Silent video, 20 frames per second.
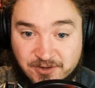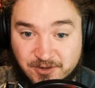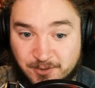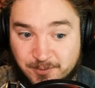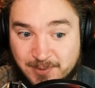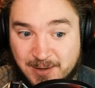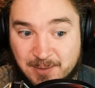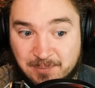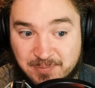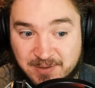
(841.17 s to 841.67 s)
a
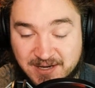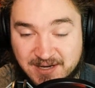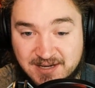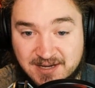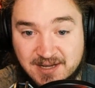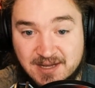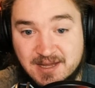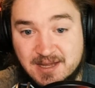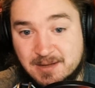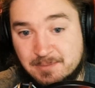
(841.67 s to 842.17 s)
third-round
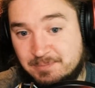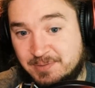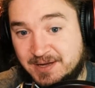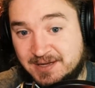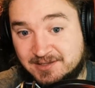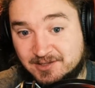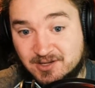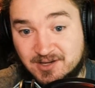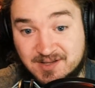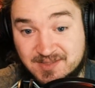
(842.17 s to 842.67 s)
pick.
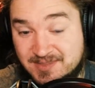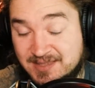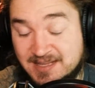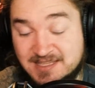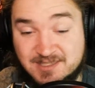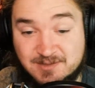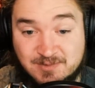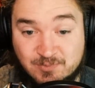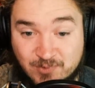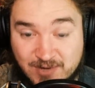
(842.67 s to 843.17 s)
But look,
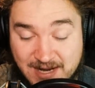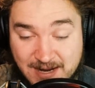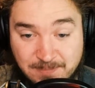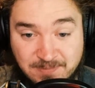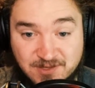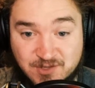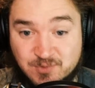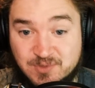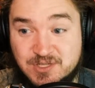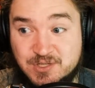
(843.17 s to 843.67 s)
that's what
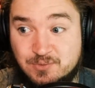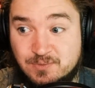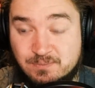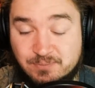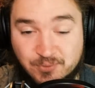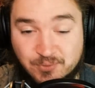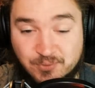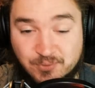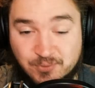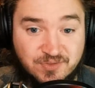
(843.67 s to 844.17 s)
happens when you
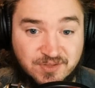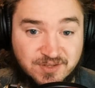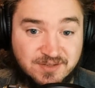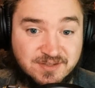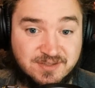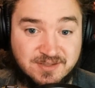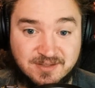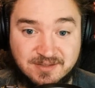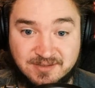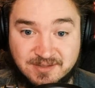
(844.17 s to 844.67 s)
improve
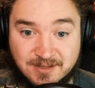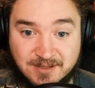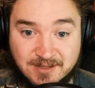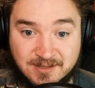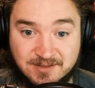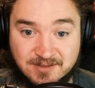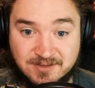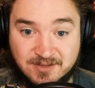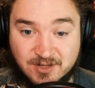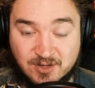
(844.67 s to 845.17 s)

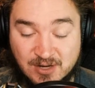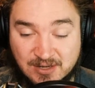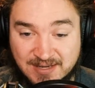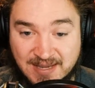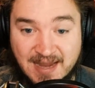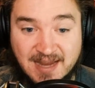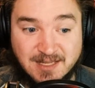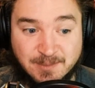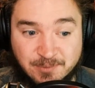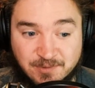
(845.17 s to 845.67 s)
the
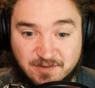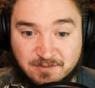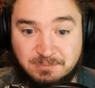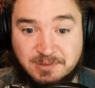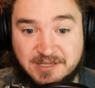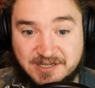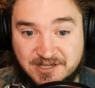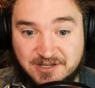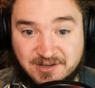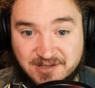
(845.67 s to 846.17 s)
caliber of
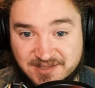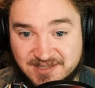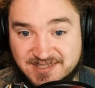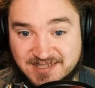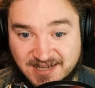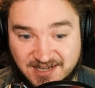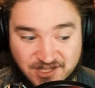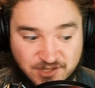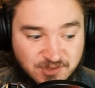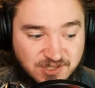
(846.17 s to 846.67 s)
player in
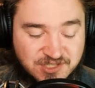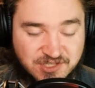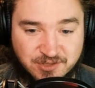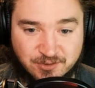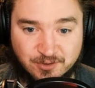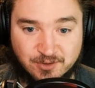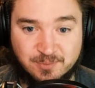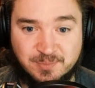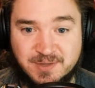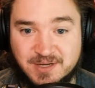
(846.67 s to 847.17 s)
this edge rushing
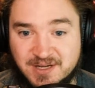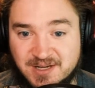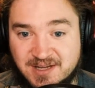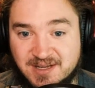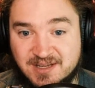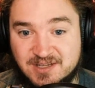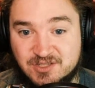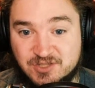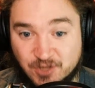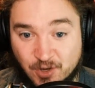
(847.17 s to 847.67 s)
group
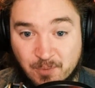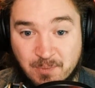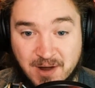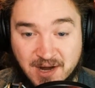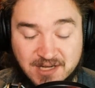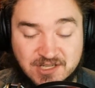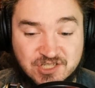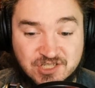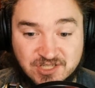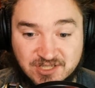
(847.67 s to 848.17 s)
so
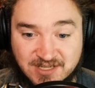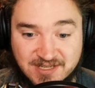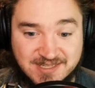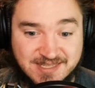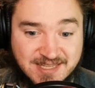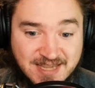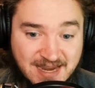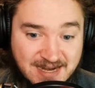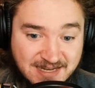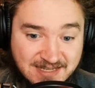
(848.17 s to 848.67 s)
much,
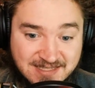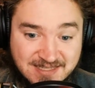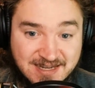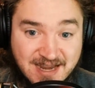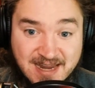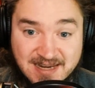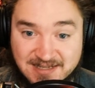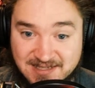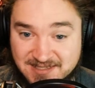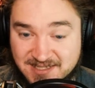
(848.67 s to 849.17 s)
is that it's
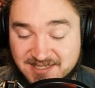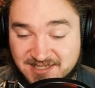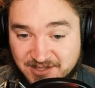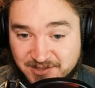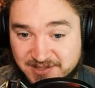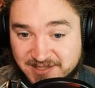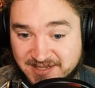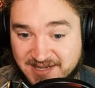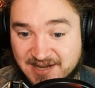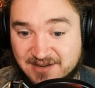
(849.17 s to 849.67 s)
not
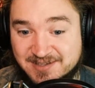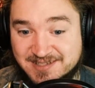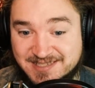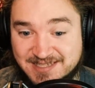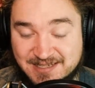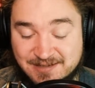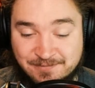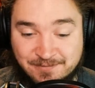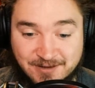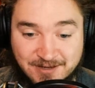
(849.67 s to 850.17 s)
necessarily a
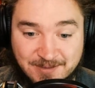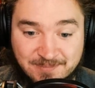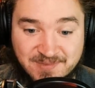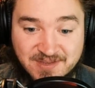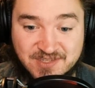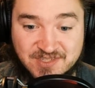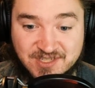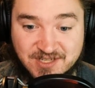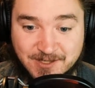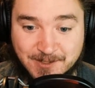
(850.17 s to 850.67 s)
guarantee for him
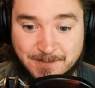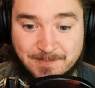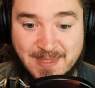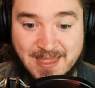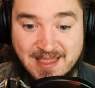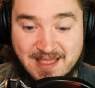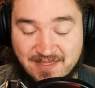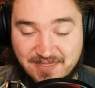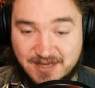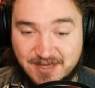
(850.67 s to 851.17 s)
this year.
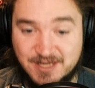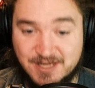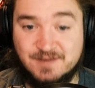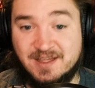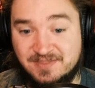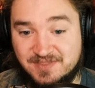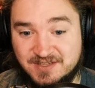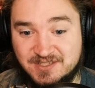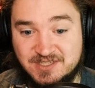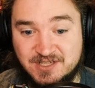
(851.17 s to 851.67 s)
Then you've
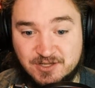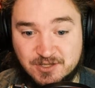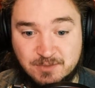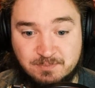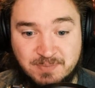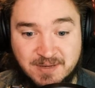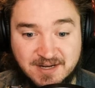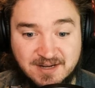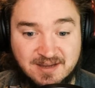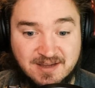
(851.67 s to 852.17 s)
got this year's
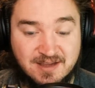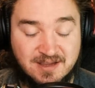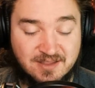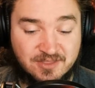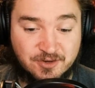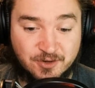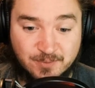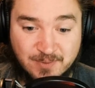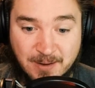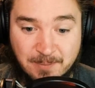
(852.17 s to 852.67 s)
pick,
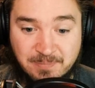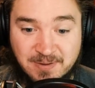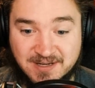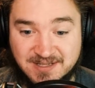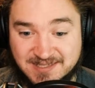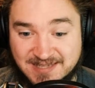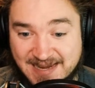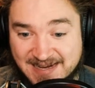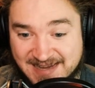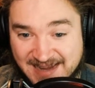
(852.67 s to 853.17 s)
third-round
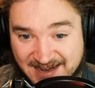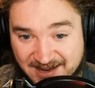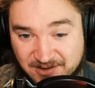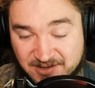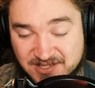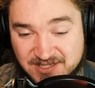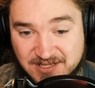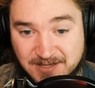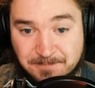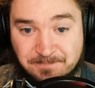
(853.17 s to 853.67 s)
pick, Zach
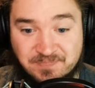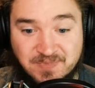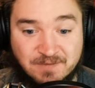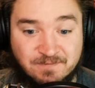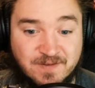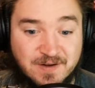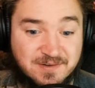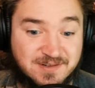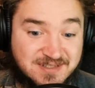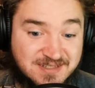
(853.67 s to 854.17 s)
Harrison,
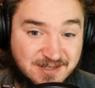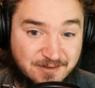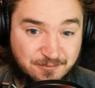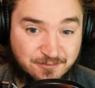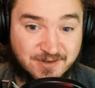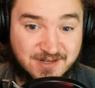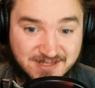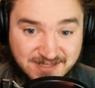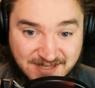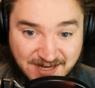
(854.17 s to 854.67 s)
very
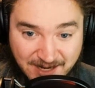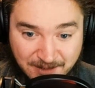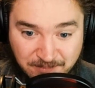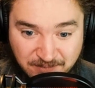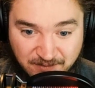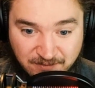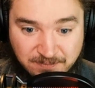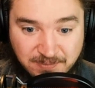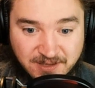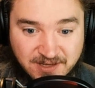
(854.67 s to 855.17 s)
different
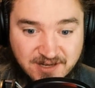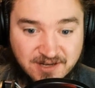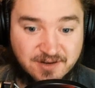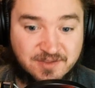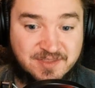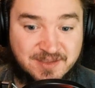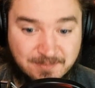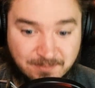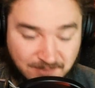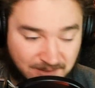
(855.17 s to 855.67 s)
type of
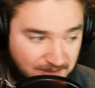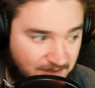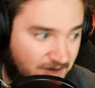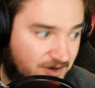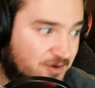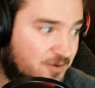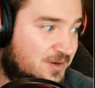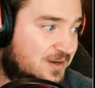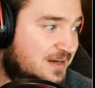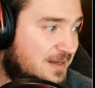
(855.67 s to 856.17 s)
player than
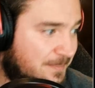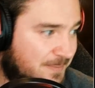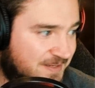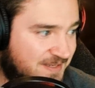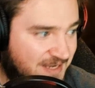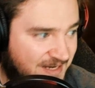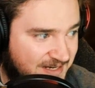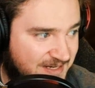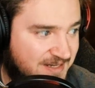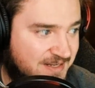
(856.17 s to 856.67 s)
Malone and
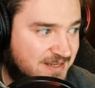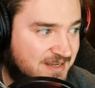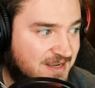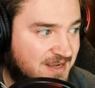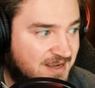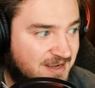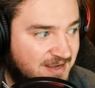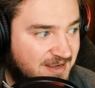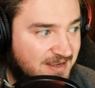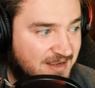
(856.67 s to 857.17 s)
Ebiketie
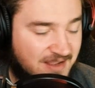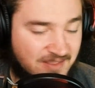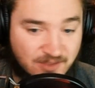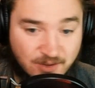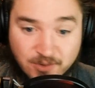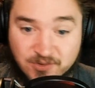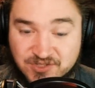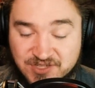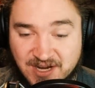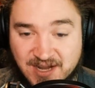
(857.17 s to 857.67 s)
and
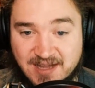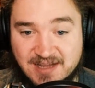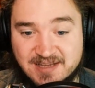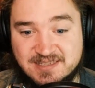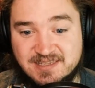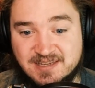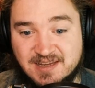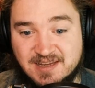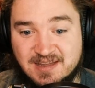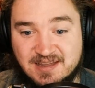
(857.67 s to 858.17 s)
those
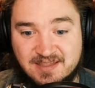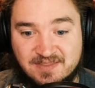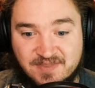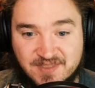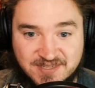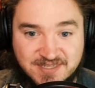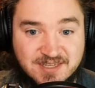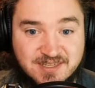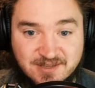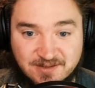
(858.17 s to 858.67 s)
guys.
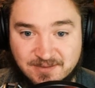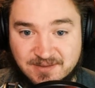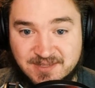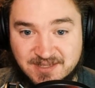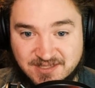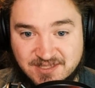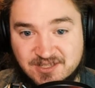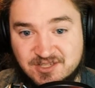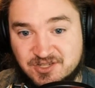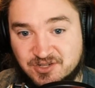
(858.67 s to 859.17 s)
This
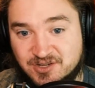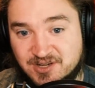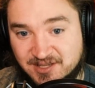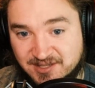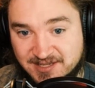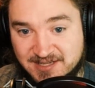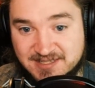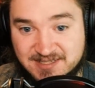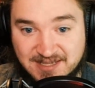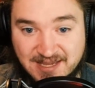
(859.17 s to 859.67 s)
is your
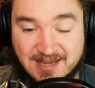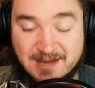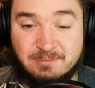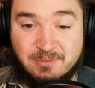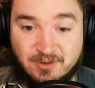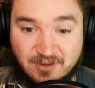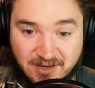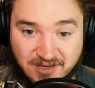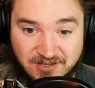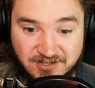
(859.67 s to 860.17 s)
Calais
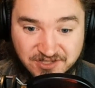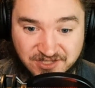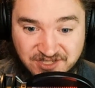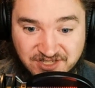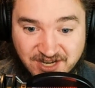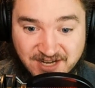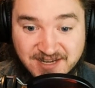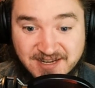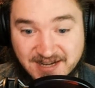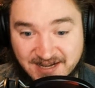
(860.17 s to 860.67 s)
Campbell
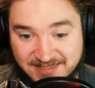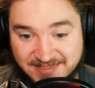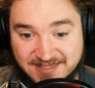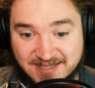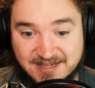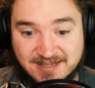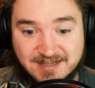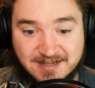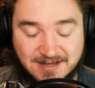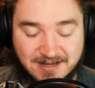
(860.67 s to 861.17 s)
understudy, I
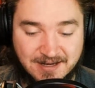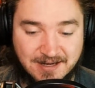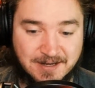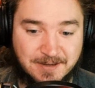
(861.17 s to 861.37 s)
think.